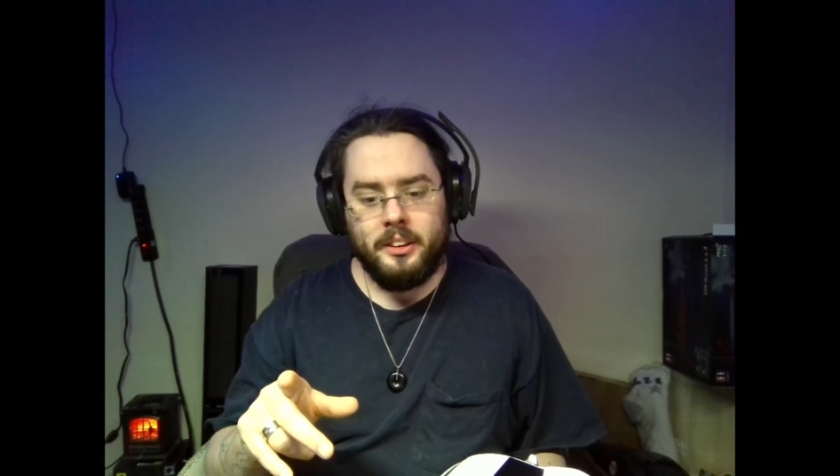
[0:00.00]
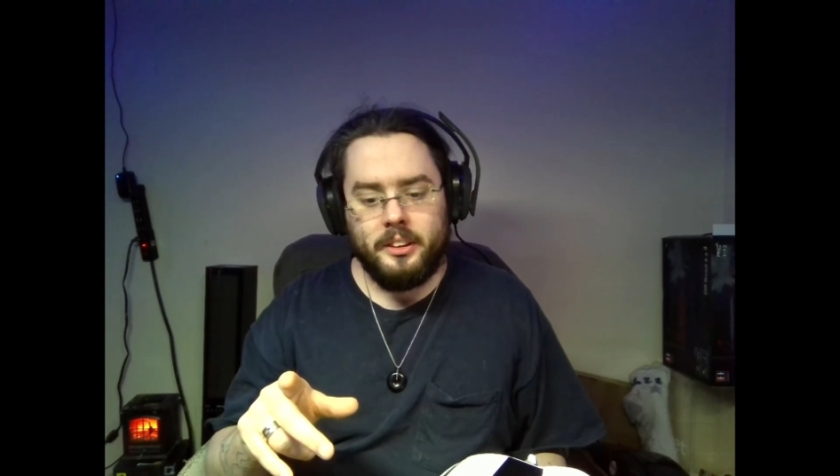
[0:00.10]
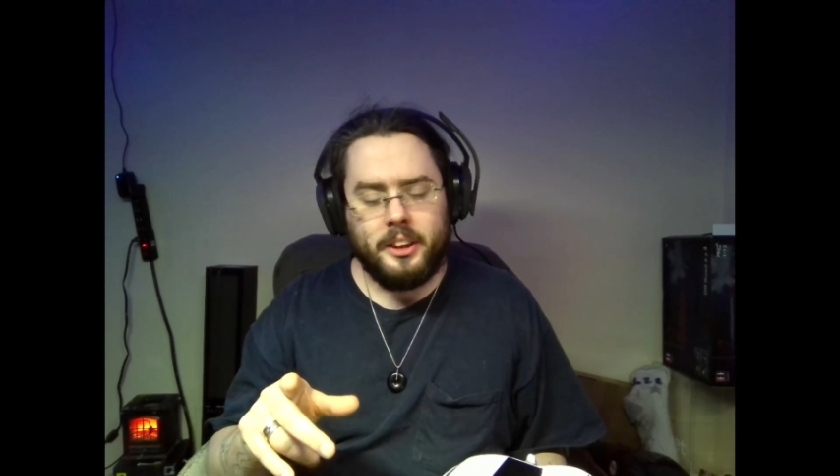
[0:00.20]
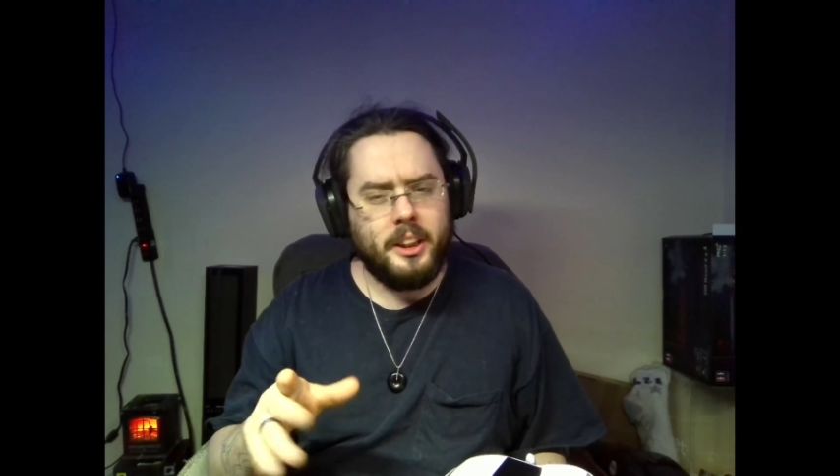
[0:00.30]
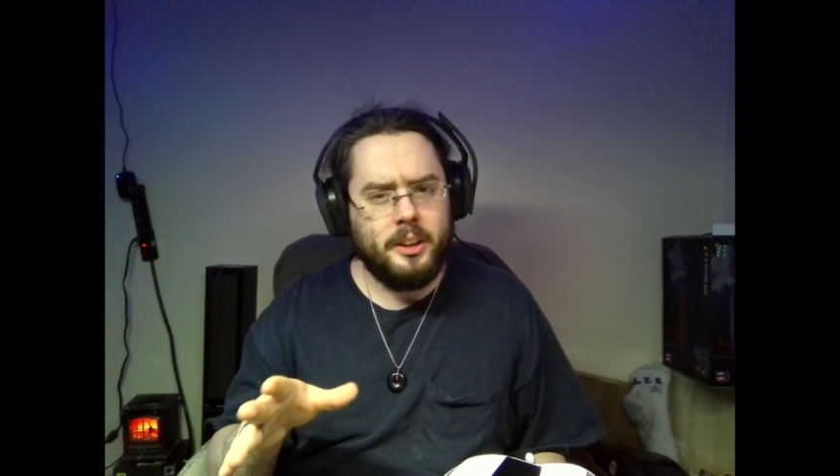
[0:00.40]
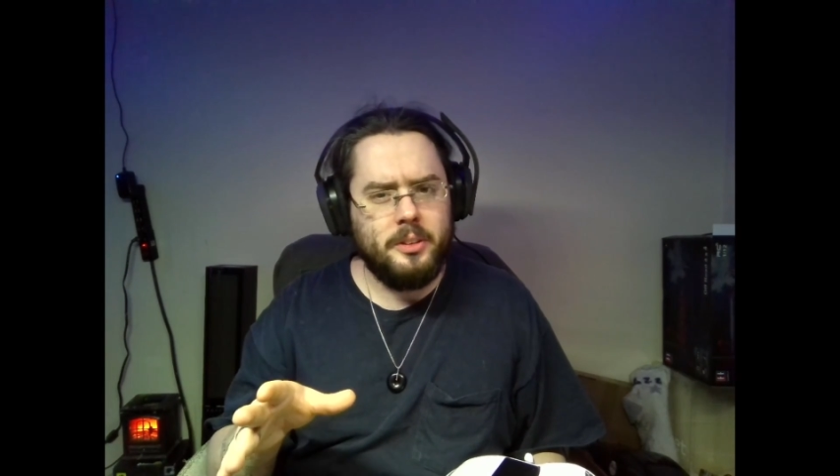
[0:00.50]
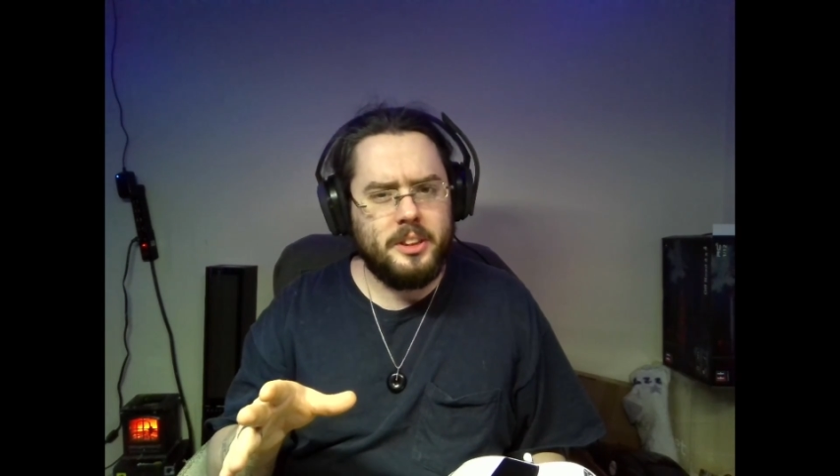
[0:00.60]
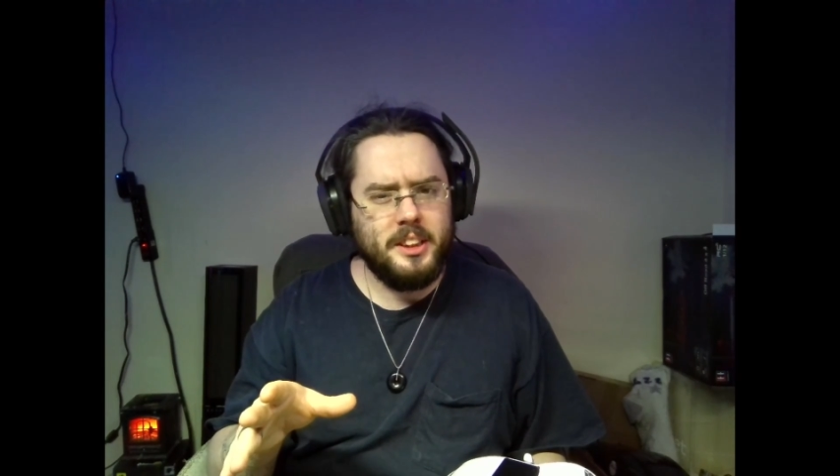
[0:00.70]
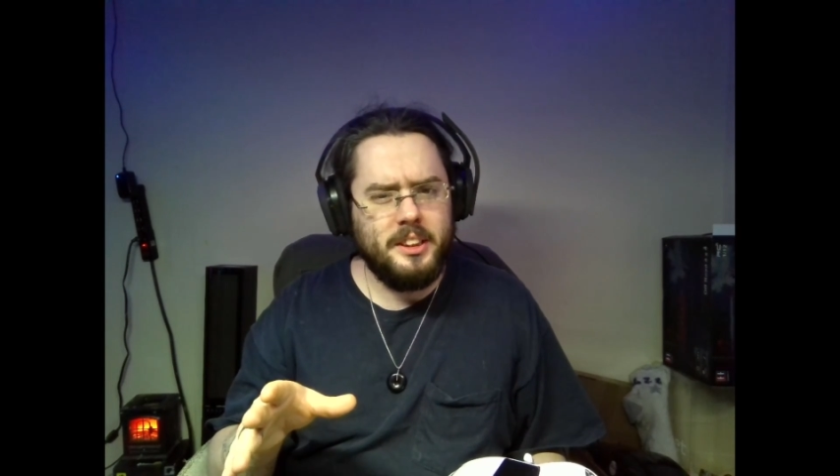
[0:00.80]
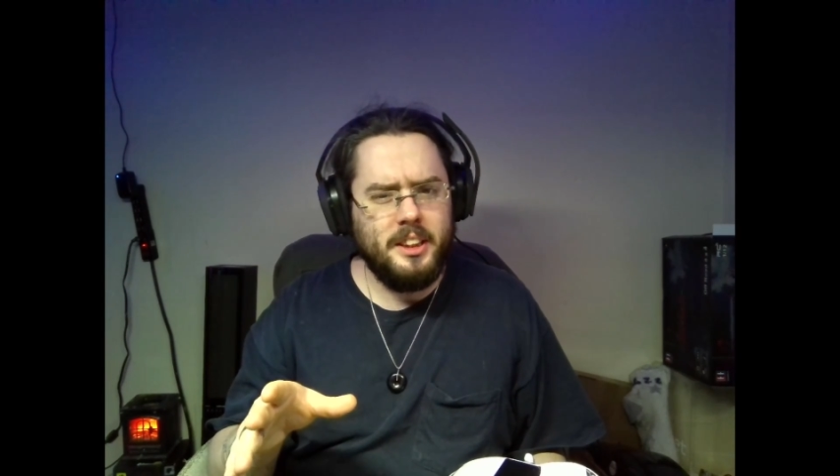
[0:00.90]

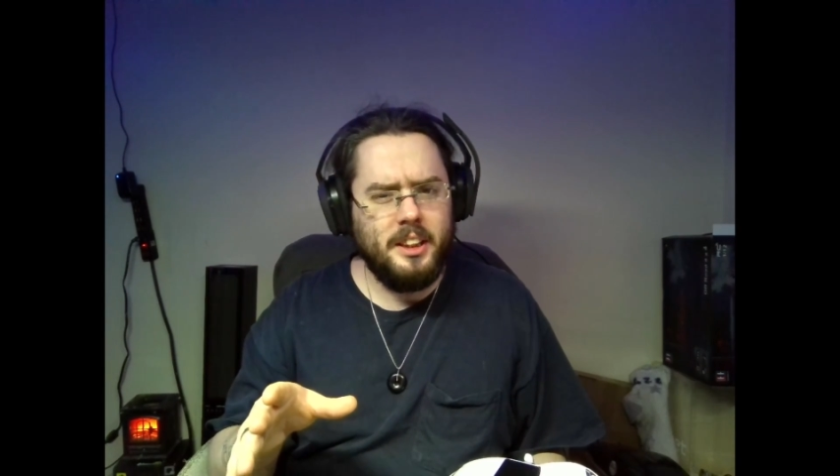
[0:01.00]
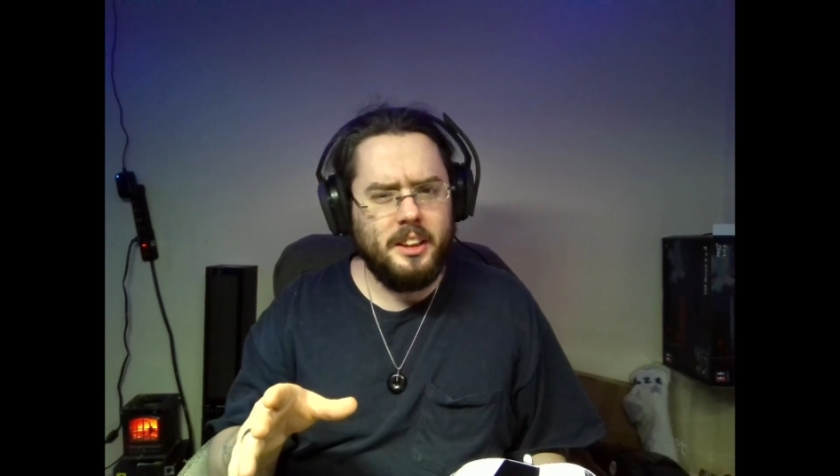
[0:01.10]
Q60,